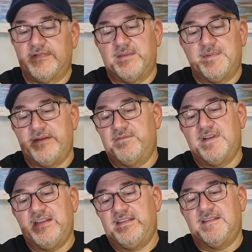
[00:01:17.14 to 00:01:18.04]
mean,
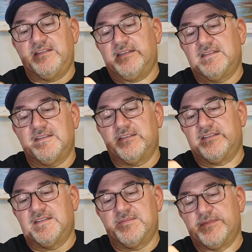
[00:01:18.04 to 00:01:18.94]
really,
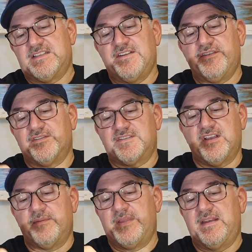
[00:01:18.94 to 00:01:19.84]
this material's
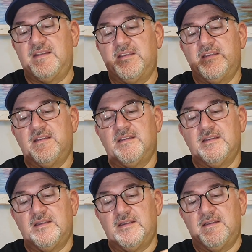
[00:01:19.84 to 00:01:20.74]
come in
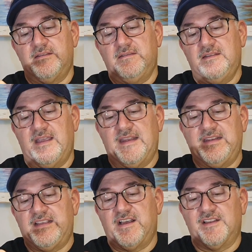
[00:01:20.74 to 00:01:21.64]

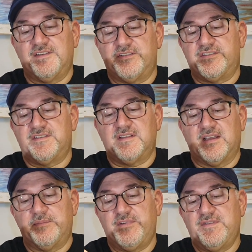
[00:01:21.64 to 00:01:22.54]
any colors.
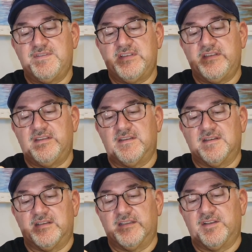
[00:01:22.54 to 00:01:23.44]
I'm using
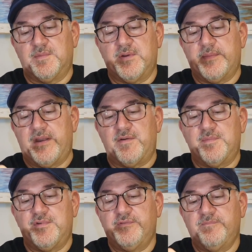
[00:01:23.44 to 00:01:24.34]
a little bit of
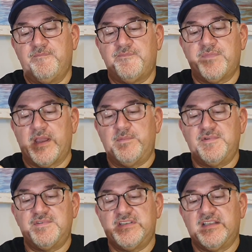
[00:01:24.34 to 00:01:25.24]
Marabou. I'm
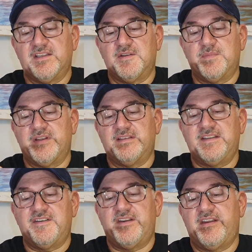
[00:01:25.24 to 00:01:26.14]
using a little bit of
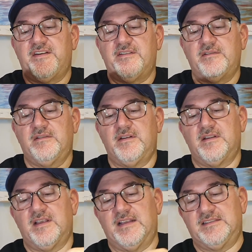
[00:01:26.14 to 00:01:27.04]
deer hair.
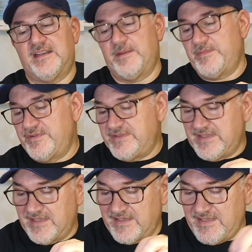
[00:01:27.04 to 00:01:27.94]
And then I'm
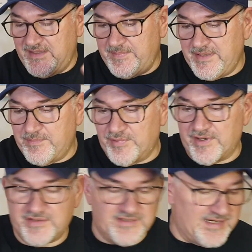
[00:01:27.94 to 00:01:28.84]
using an EP
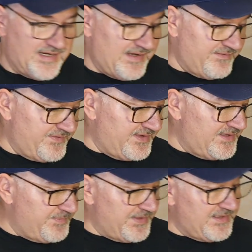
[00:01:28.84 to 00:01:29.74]
brush. I have
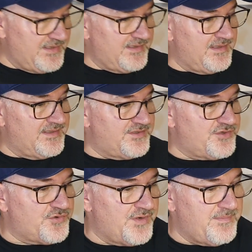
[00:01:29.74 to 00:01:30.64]
EP, it's
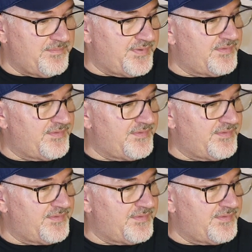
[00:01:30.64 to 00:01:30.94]
shrimp.